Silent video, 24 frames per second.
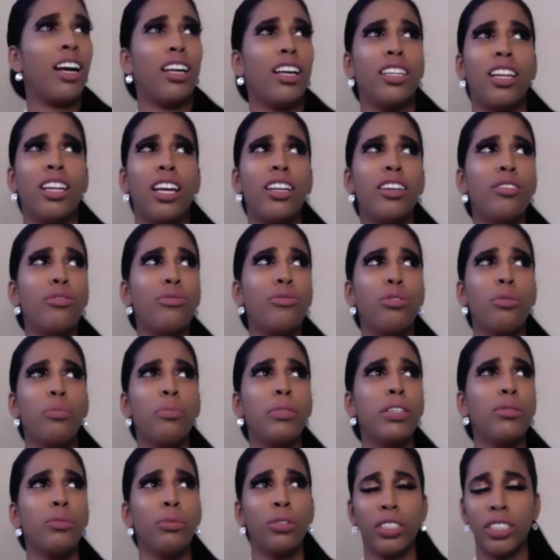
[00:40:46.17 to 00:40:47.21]
a lot of
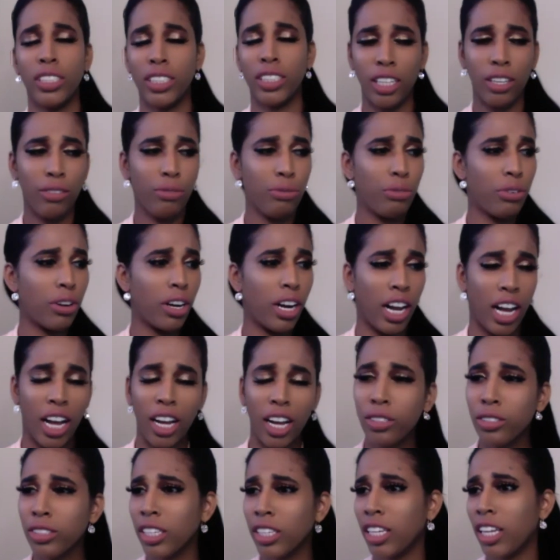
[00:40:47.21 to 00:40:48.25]
women will stay for a
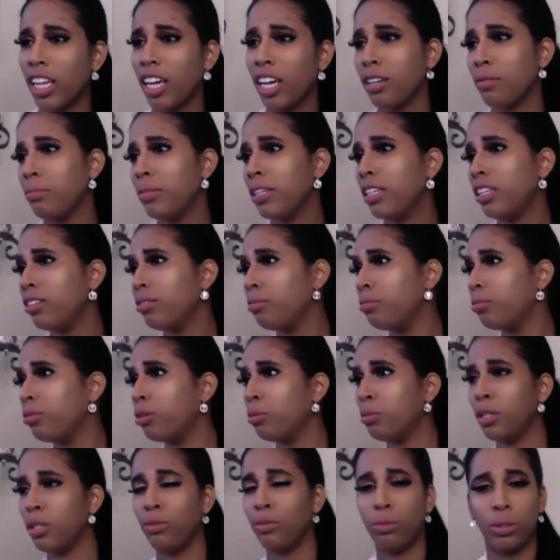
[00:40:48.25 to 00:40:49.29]
house, a lot of men and
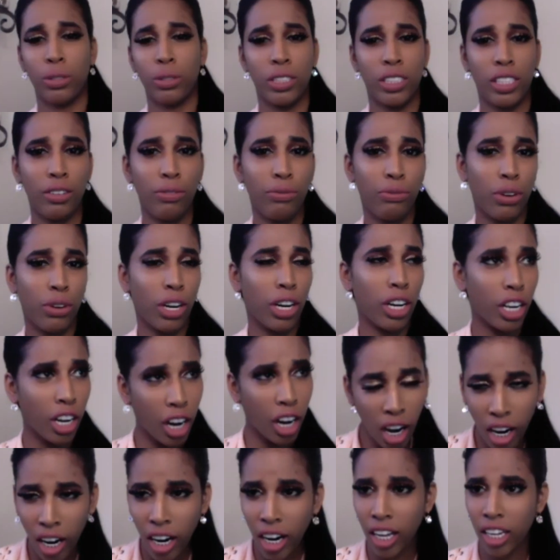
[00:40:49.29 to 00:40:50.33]
women will stay for a
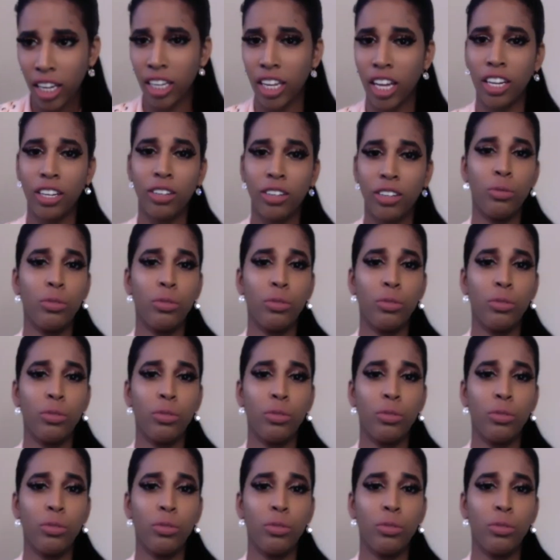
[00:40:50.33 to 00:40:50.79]
car, a lot of